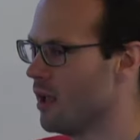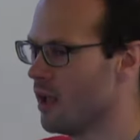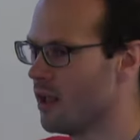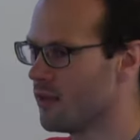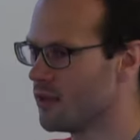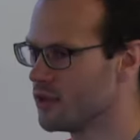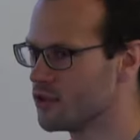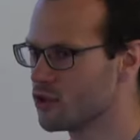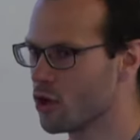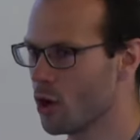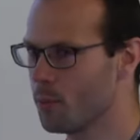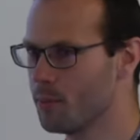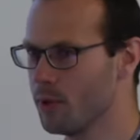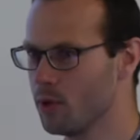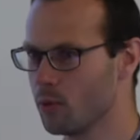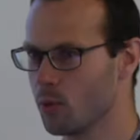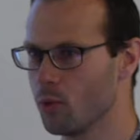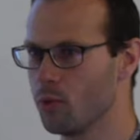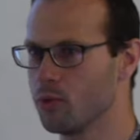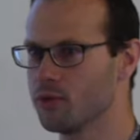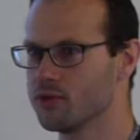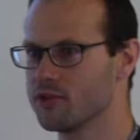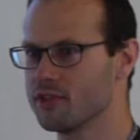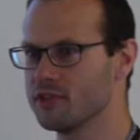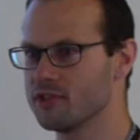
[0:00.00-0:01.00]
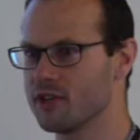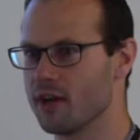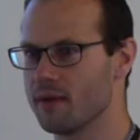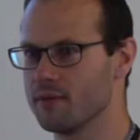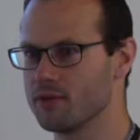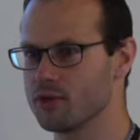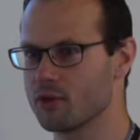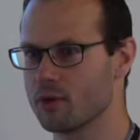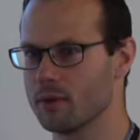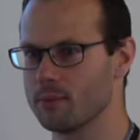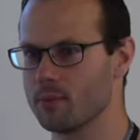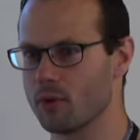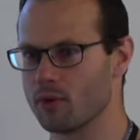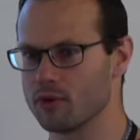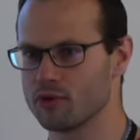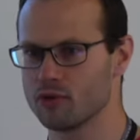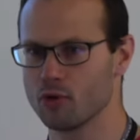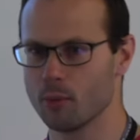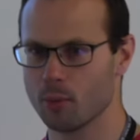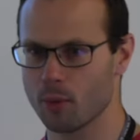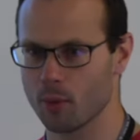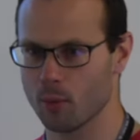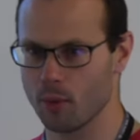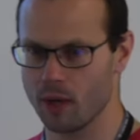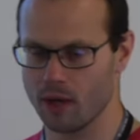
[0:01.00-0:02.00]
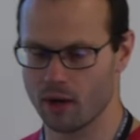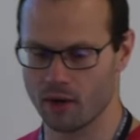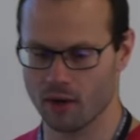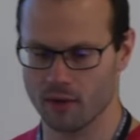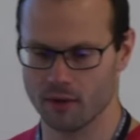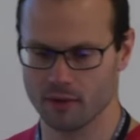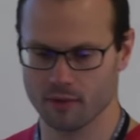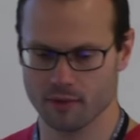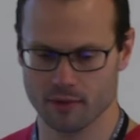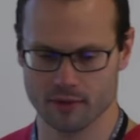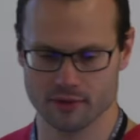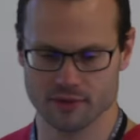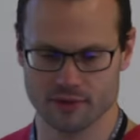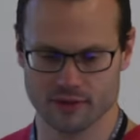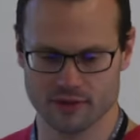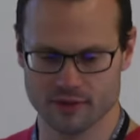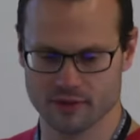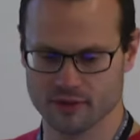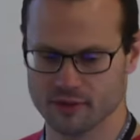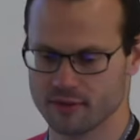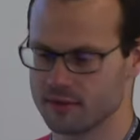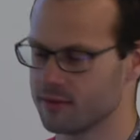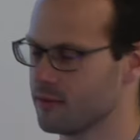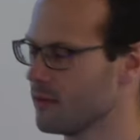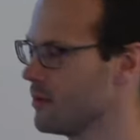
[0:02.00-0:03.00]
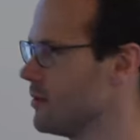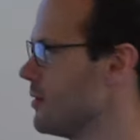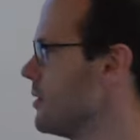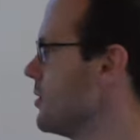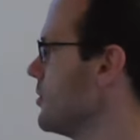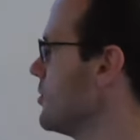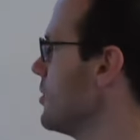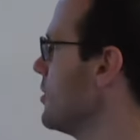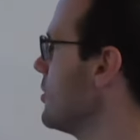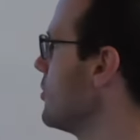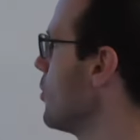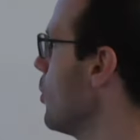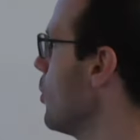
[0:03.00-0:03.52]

the scoping rules in JavaScript are super weird. There's this, there's this